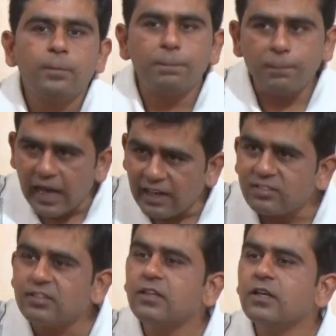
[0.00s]

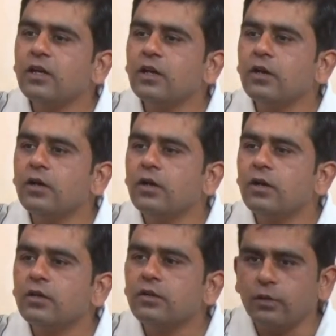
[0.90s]
plus
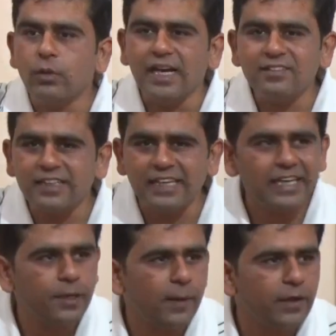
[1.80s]
the noise
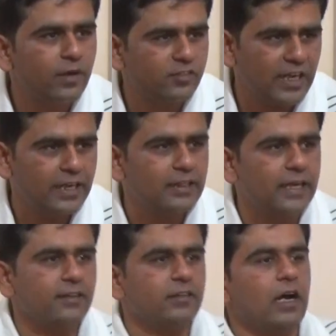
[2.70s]
generated by your channel,
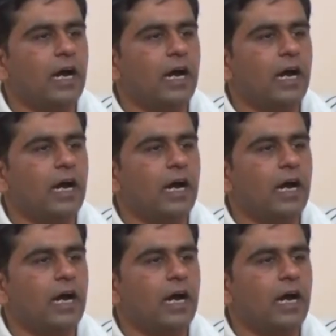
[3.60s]
that is a